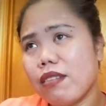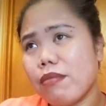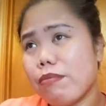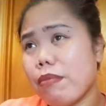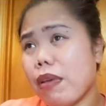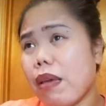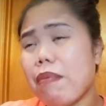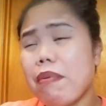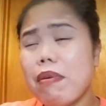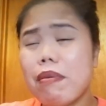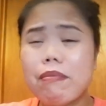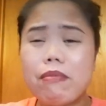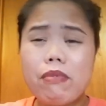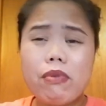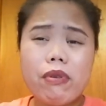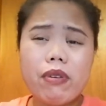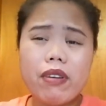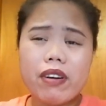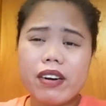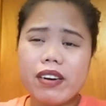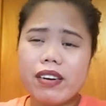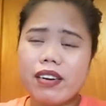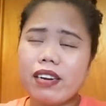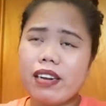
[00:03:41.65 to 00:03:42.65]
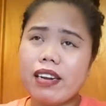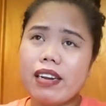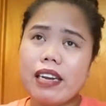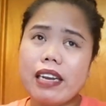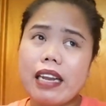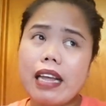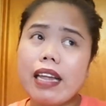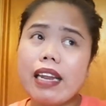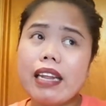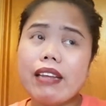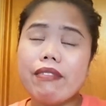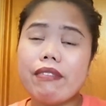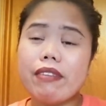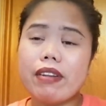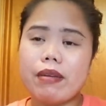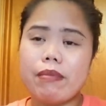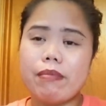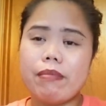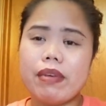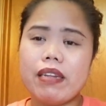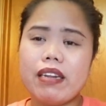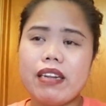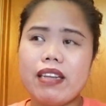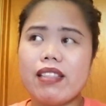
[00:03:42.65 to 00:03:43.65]
maybe more, not even a
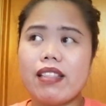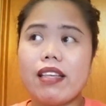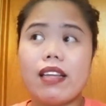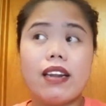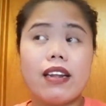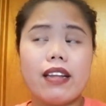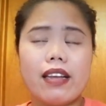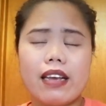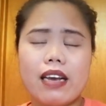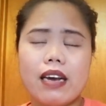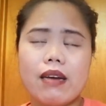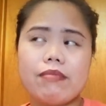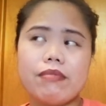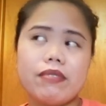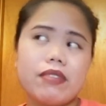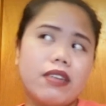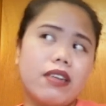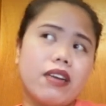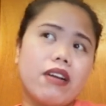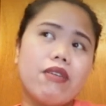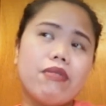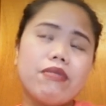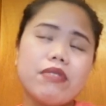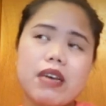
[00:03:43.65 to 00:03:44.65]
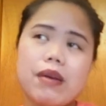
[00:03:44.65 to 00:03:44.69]
minute, that it comes and go.